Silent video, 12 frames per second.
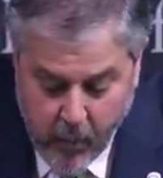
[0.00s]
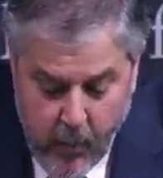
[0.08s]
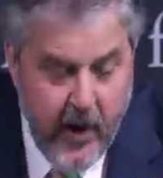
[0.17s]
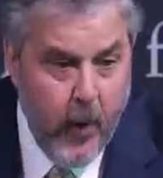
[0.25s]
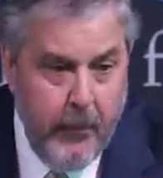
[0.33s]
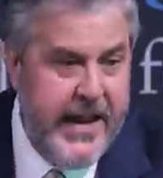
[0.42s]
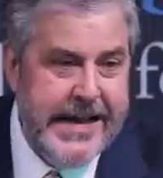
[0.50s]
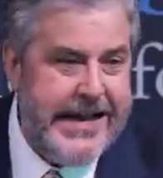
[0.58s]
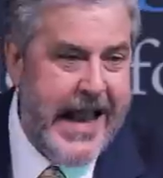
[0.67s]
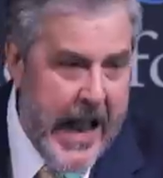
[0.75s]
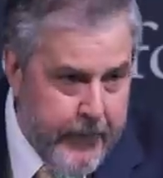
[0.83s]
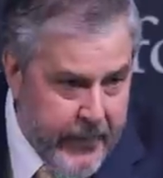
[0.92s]
will be
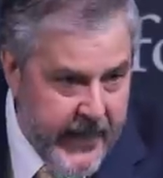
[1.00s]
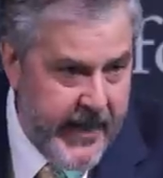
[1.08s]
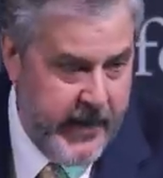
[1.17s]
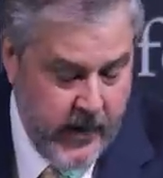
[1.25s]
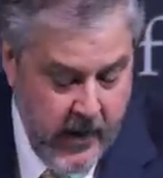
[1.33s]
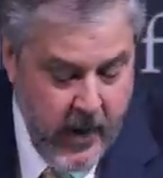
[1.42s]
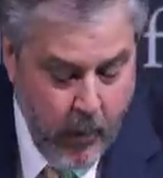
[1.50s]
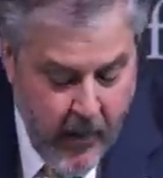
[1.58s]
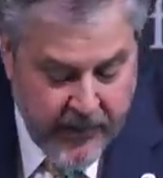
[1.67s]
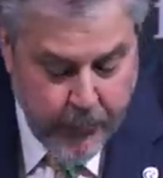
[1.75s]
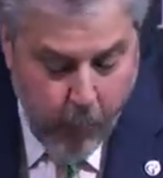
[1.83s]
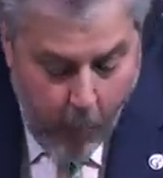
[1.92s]
accompanied
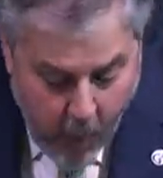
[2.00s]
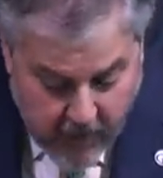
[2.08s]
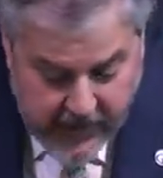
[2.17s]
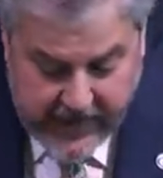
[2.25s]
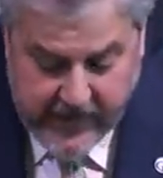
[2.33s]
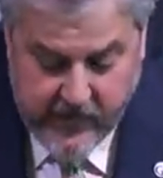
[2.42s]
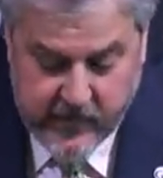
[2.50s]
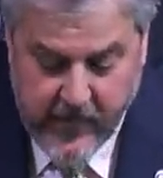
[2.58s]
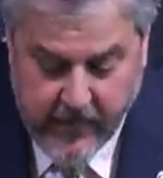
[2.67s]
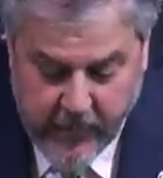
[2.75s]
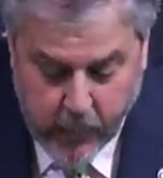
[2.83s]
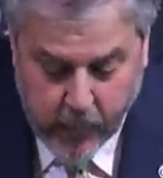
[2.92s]
with warnings
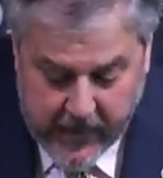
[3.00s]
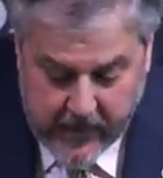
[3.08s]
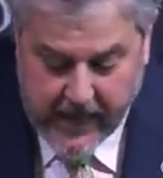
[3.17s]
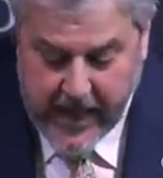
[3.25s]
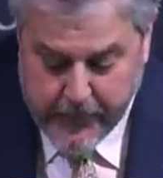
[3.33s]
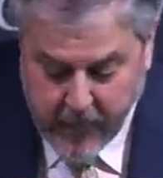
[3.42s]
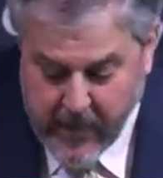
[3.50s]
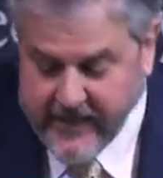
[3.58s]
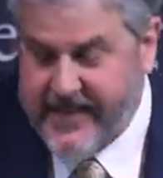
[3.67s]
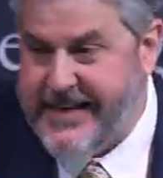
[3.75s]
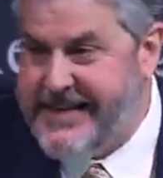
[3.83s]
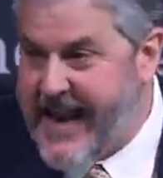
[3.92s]
of the real and
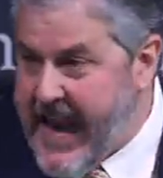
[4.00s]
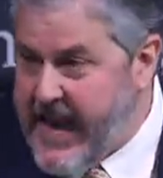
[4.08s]
present